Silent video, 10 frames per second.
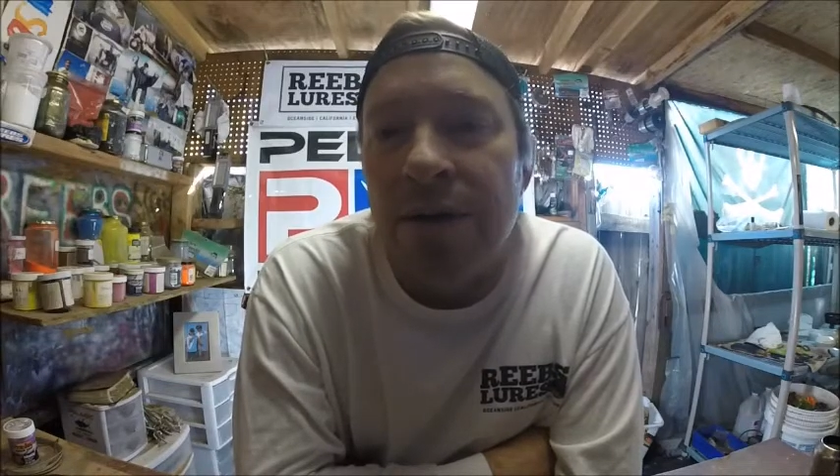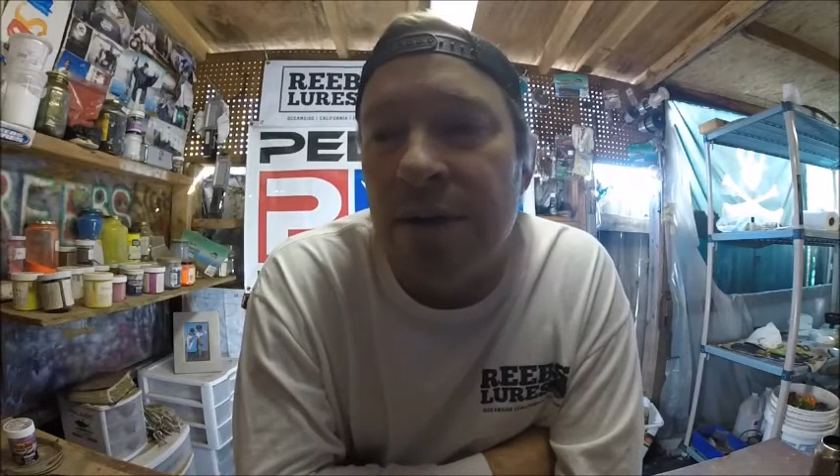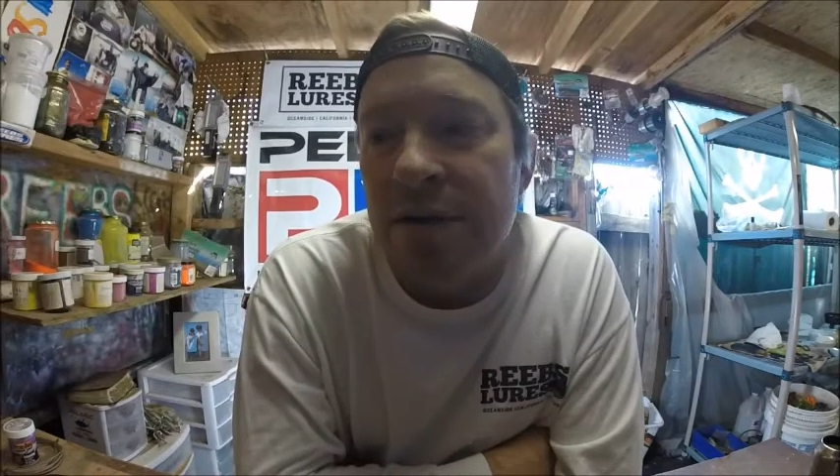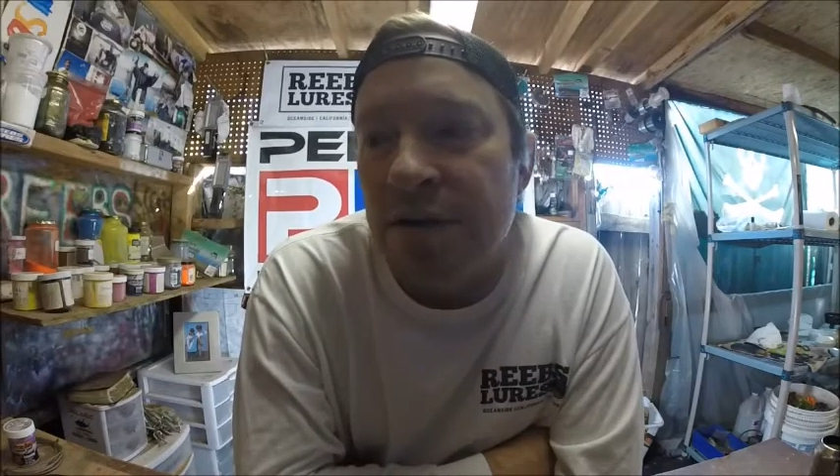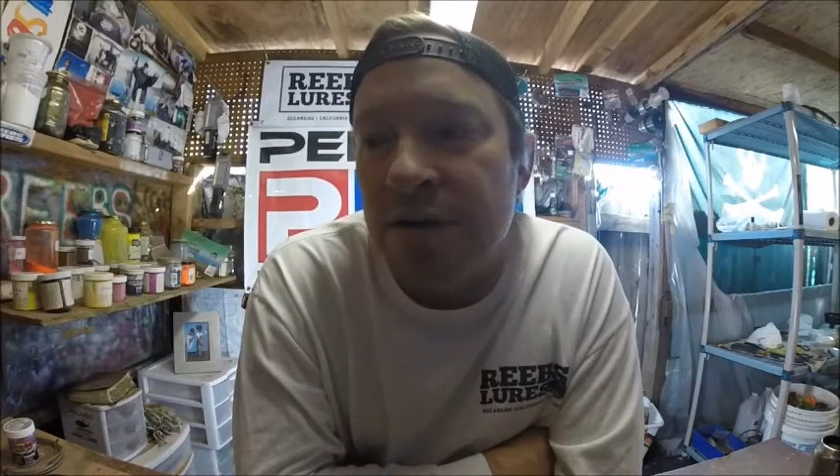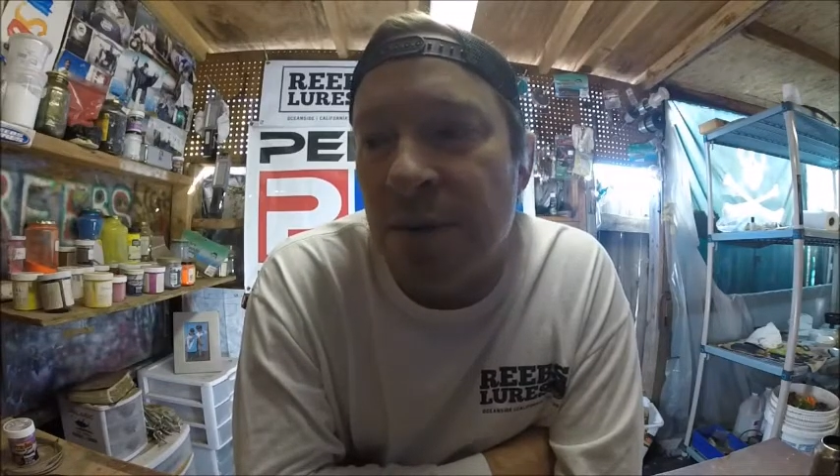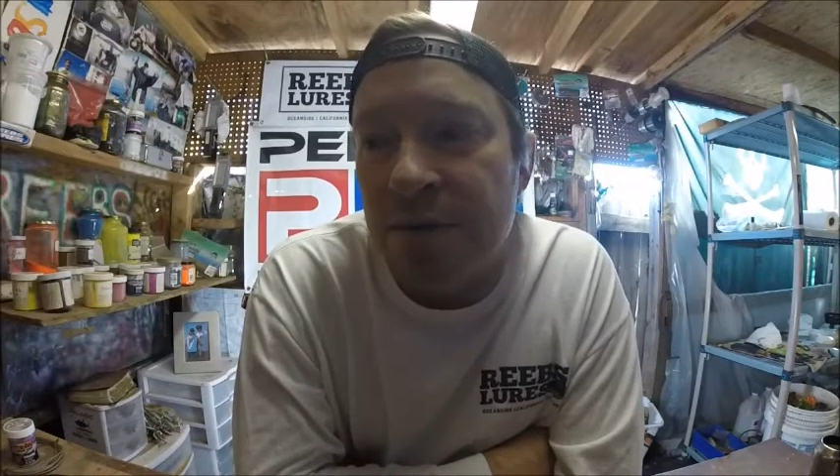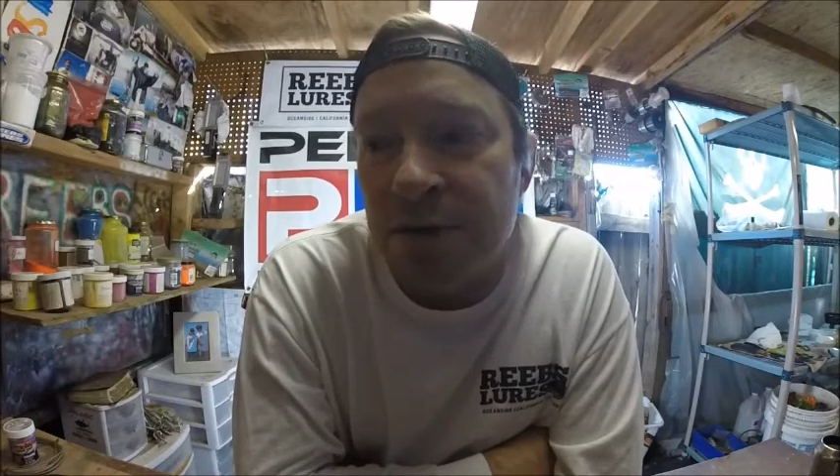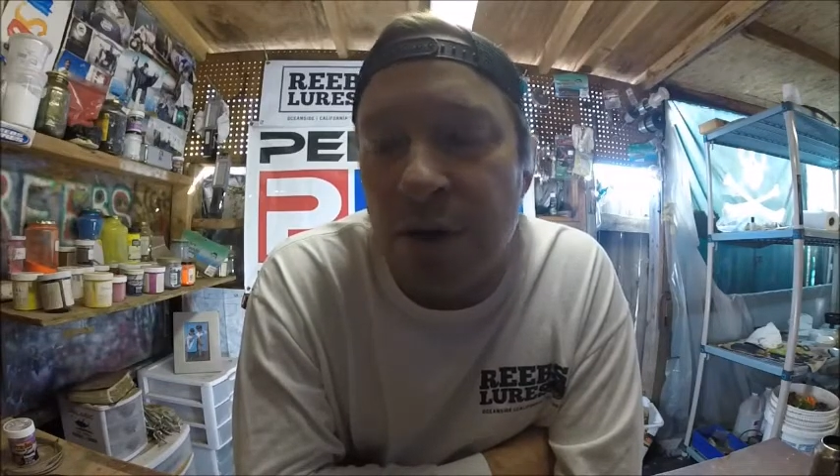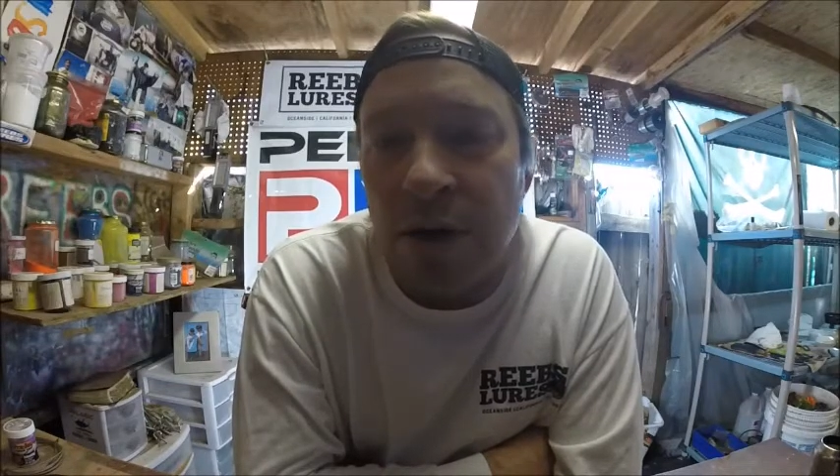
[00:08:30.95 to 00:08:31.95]
the
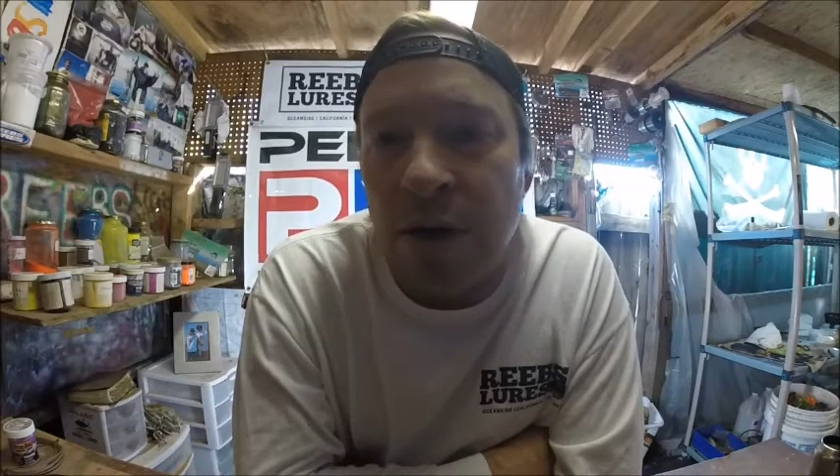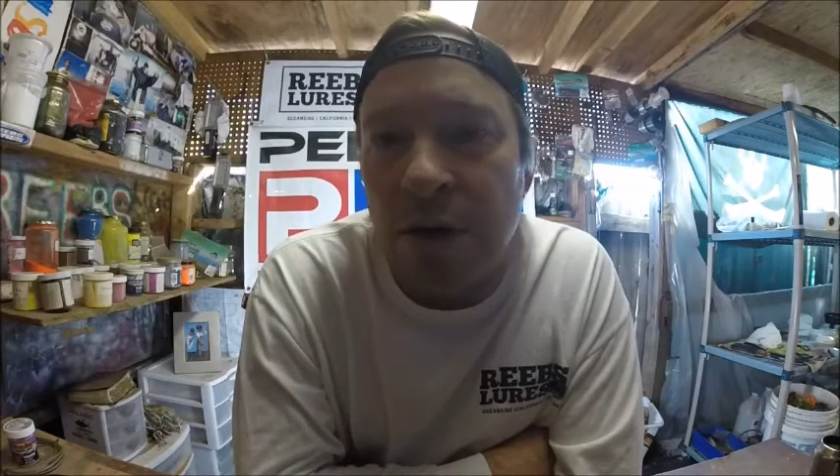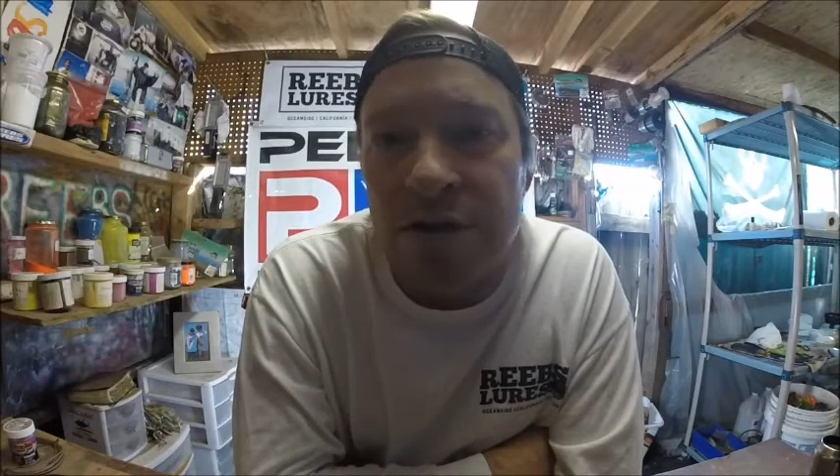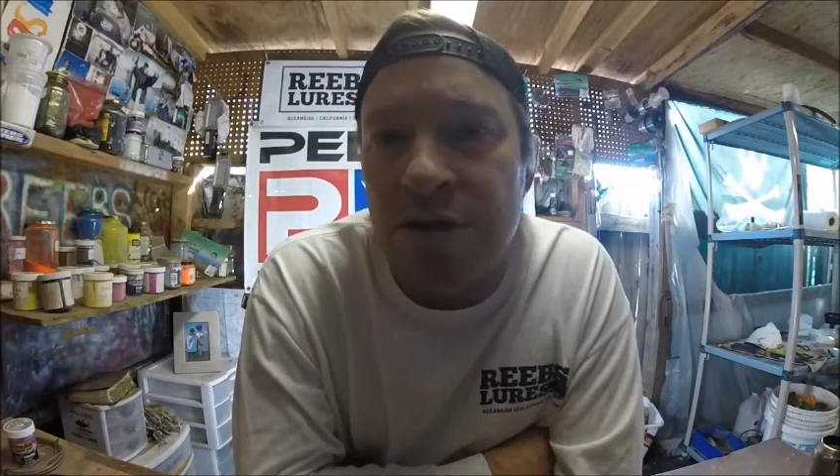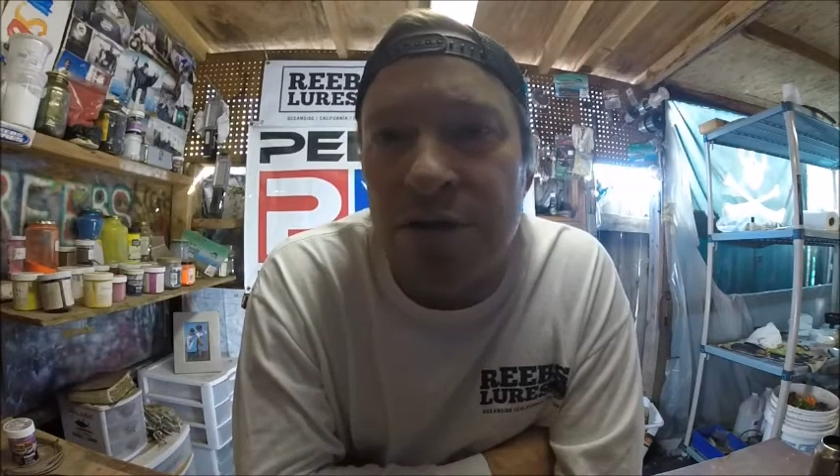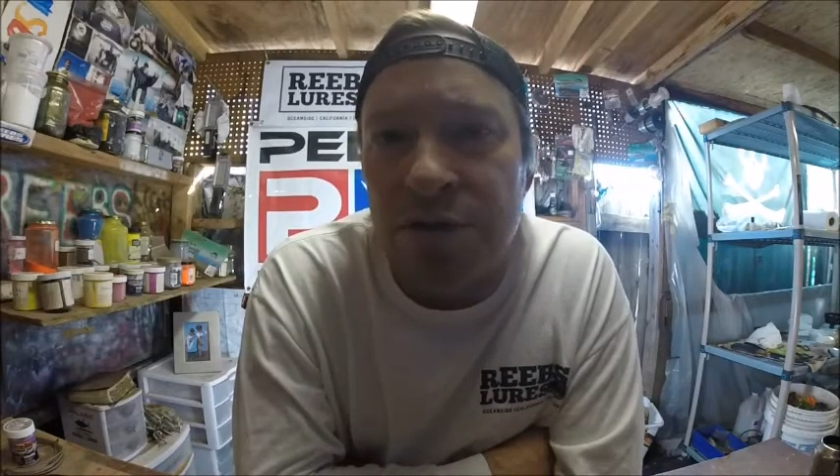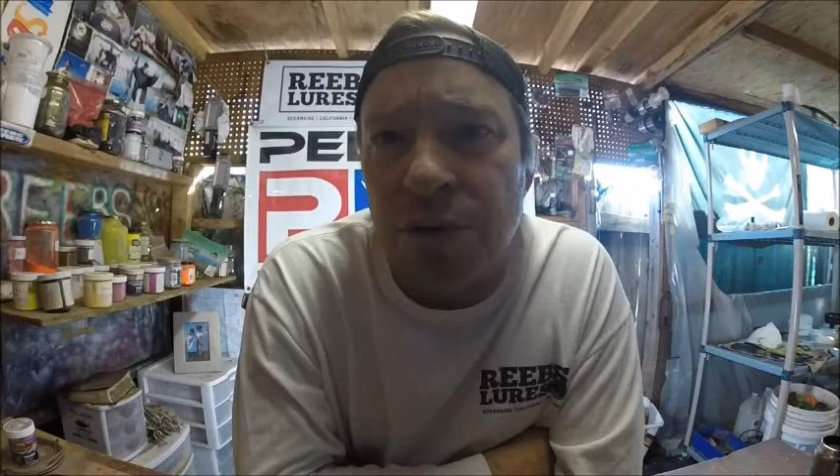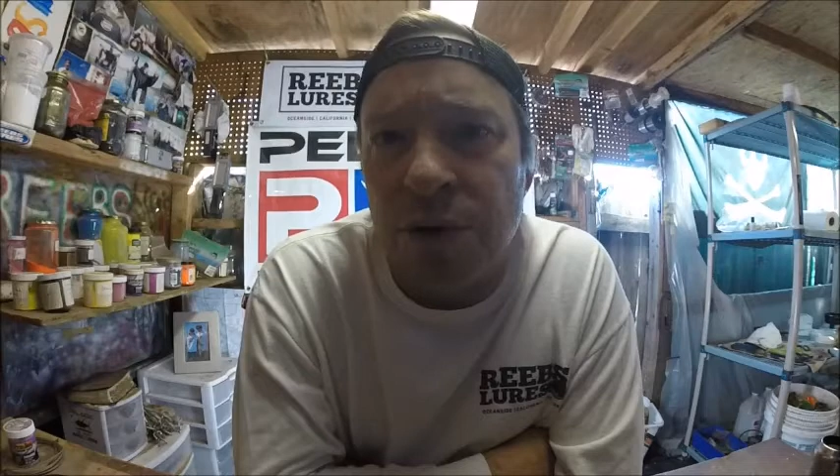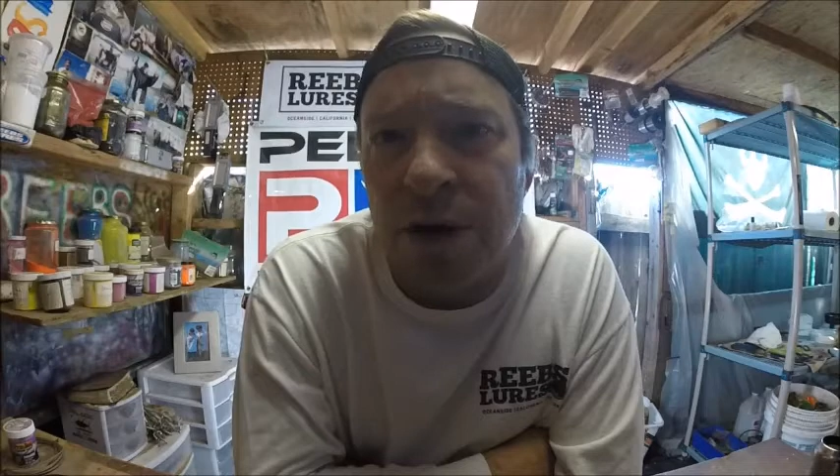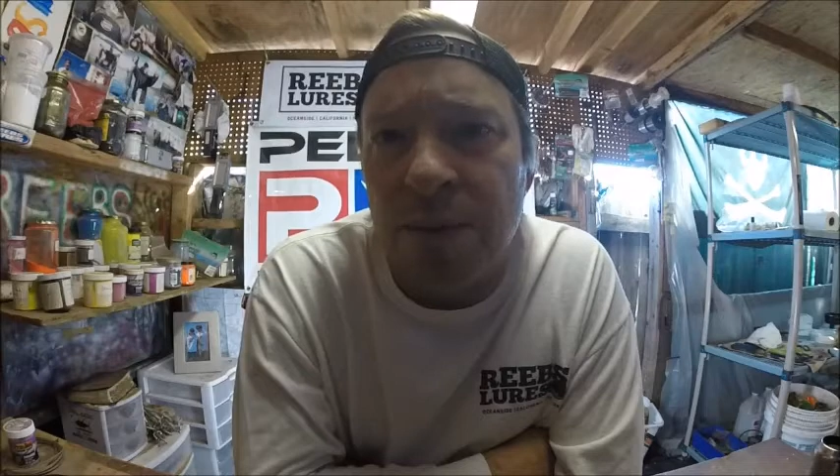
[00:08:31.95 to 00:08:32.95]
swivels are all just
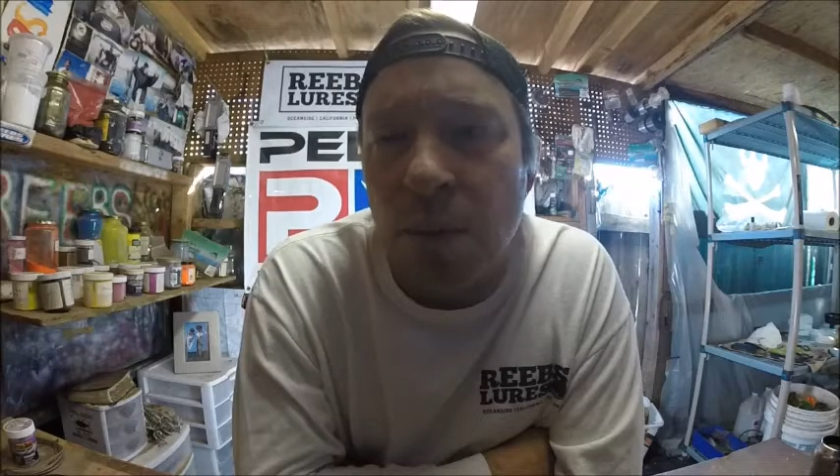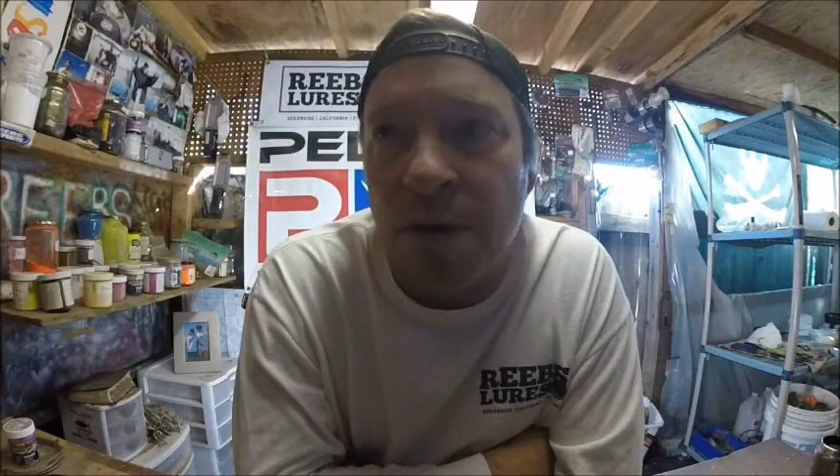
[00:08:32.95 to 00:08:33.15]
destroyed.